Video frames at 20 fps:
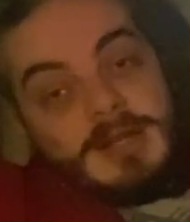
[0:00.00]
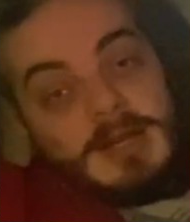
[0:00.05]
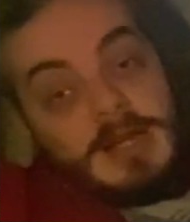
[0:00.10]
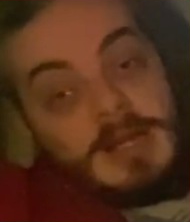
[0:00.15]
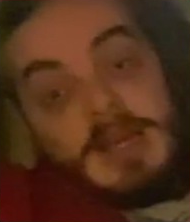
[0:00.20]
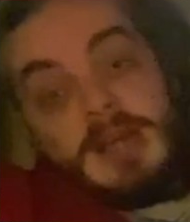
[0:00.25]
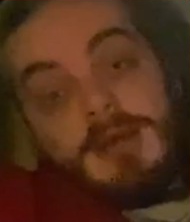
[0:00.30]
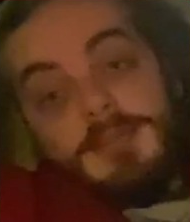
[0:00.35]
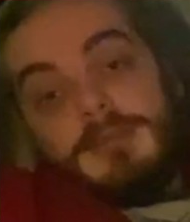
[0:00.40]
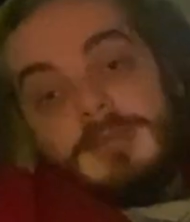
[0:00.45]

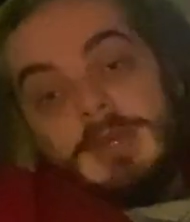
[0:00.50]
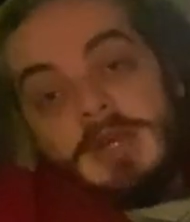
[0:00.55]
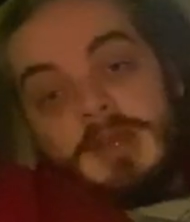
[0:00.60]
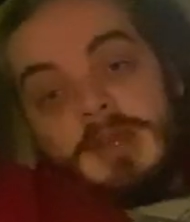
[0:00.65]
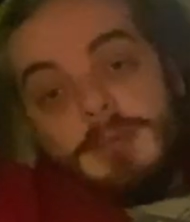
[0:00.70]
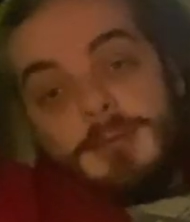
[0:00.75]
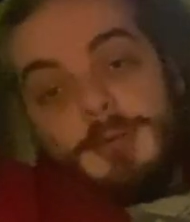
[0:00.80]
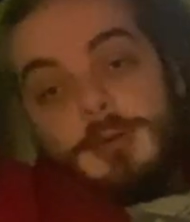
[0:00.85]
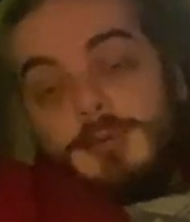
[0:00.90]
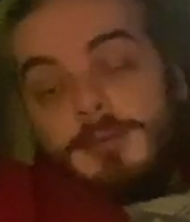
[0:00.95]
am at
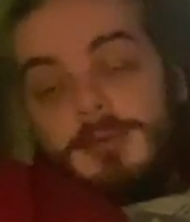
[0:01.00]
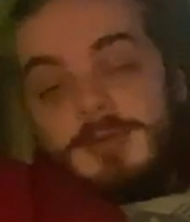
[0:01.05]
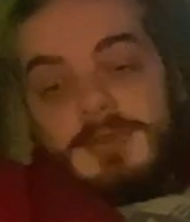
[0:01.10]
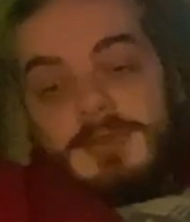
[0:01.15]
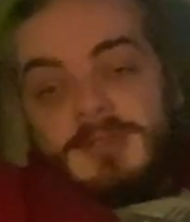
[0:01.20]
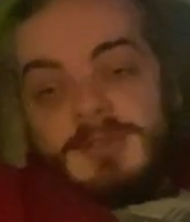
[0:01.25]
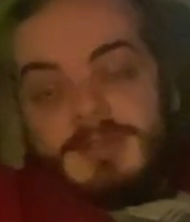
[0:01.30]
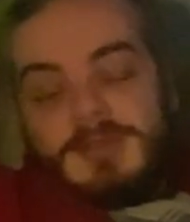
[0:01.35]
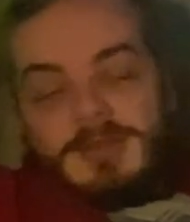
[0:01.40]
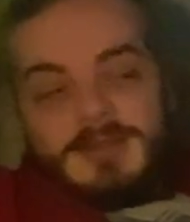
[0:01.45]
the
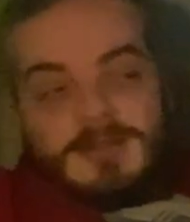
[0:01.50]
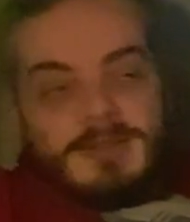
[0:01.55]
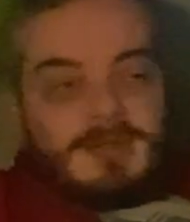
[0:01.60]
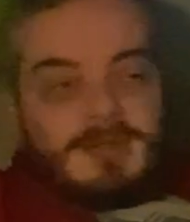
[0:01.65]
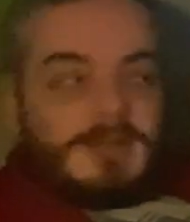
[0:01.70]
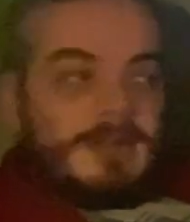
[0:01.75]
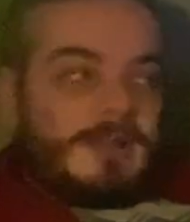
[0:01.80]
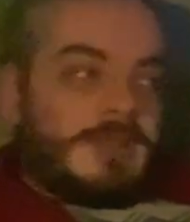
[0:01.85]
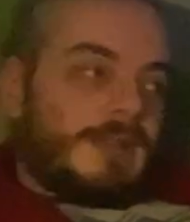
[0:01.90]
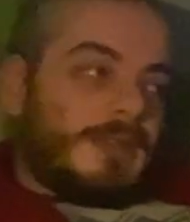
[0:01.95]
moment.
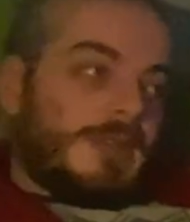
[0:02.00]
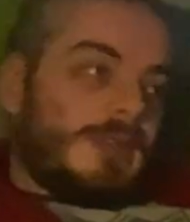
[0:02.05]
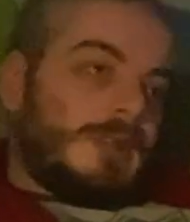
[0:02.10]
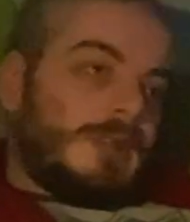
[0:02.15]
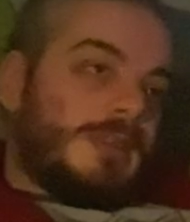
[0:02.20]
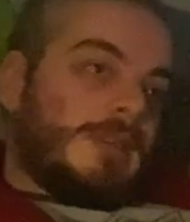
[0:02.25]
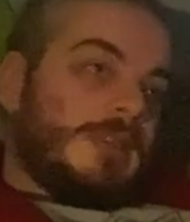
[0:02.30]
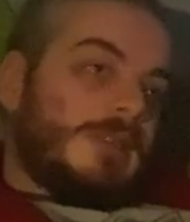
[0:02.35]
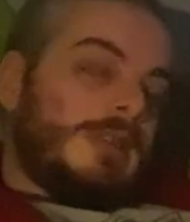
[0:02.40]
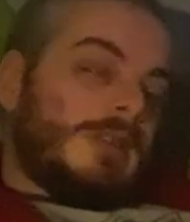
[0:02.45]

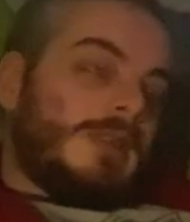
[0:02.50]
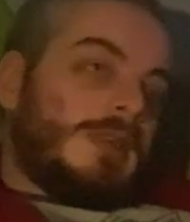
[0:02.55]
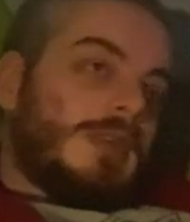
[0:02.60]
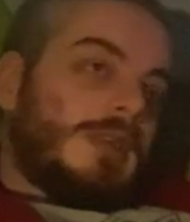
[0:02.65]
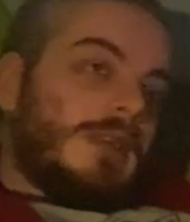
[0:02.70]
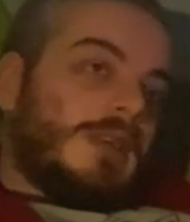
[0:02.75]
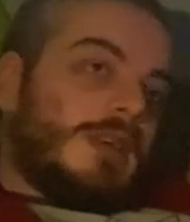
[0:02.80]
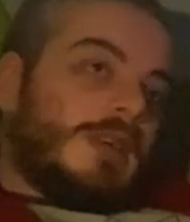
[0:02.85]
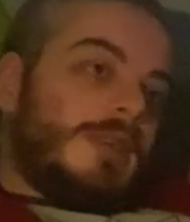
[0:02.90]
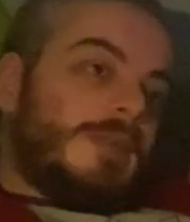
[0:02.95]

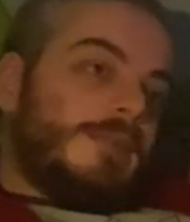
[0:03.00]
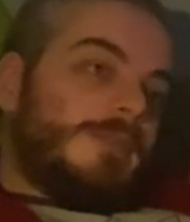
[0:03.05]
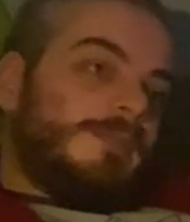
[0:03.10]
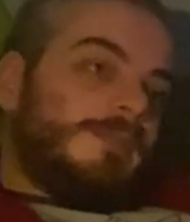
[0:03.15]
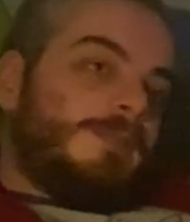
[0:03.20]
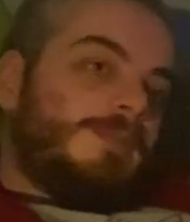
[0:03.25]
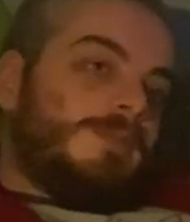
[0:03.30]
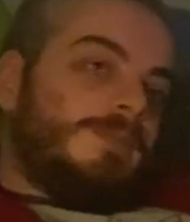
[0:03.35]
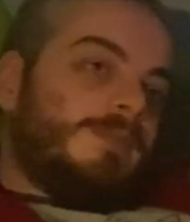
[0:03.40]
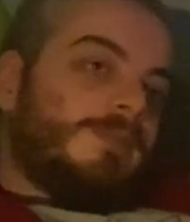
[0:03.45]
Um,